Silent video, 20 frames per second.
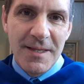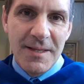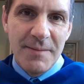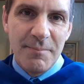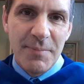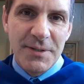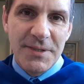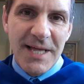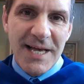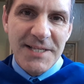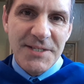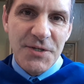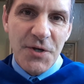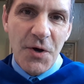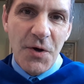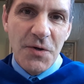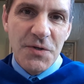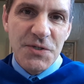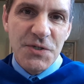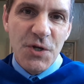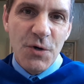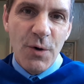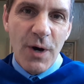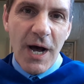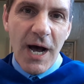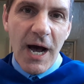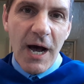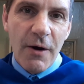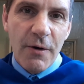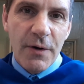But that's also
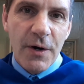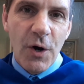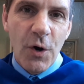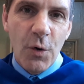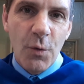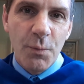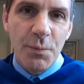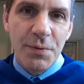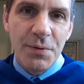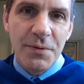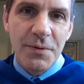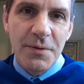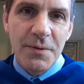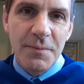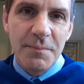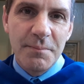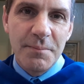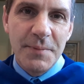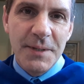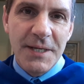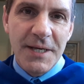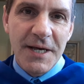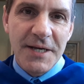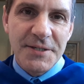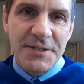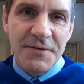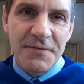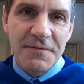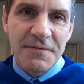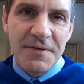our hope
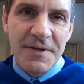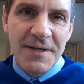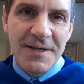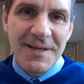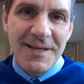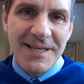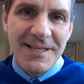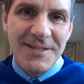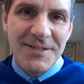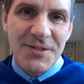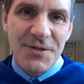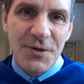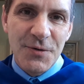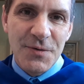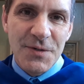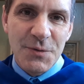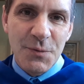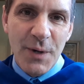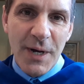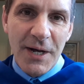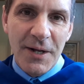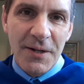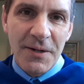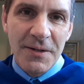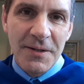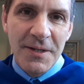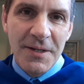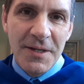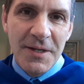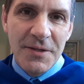because of Easter as well,
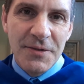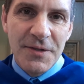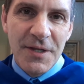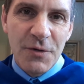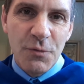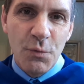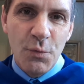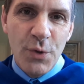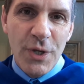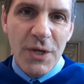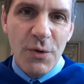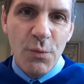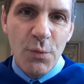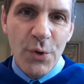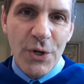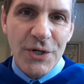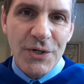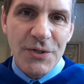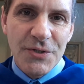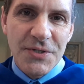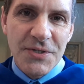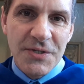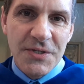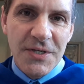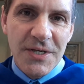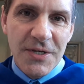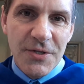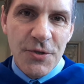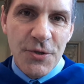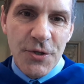that we will
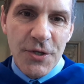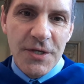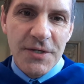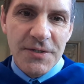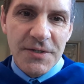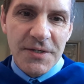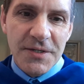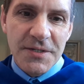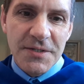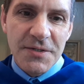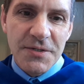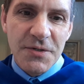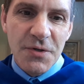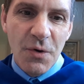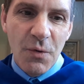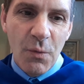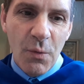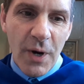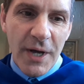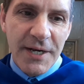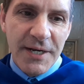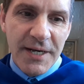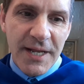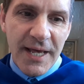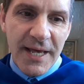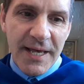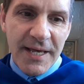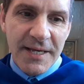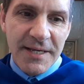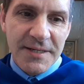see Jesus one
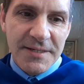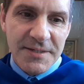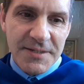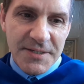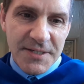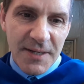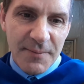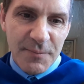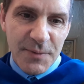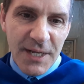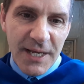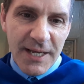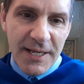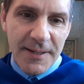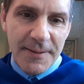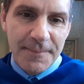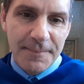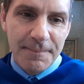day, someday.